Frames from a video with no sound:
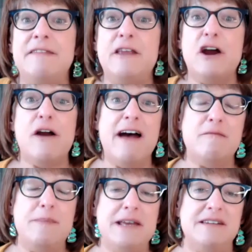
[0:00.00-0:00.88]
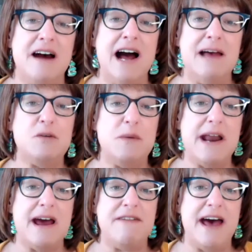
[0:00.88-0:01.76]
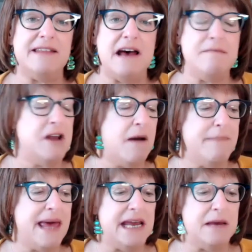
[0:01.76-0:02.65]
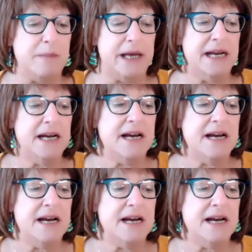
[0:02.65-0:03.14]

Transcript: And there have been times when I've had that, not many, but